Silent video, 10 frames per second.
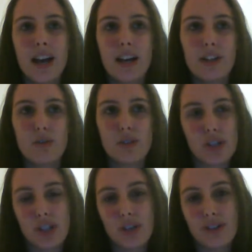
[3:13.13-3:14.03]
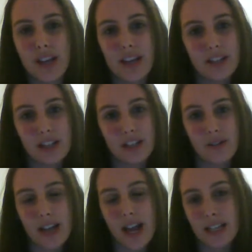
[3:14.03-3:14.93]
I don't just use it
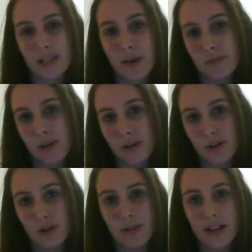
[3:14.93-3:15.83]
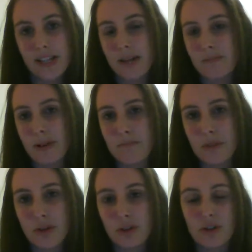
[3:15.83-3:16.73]
to enhance my mood or maintain my
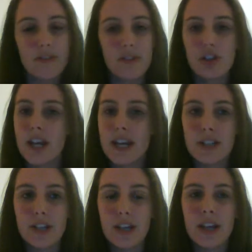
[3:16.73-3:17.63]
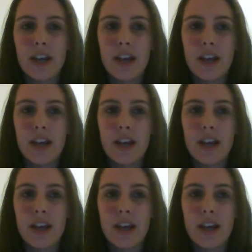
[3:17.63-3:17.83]
mood or even change it.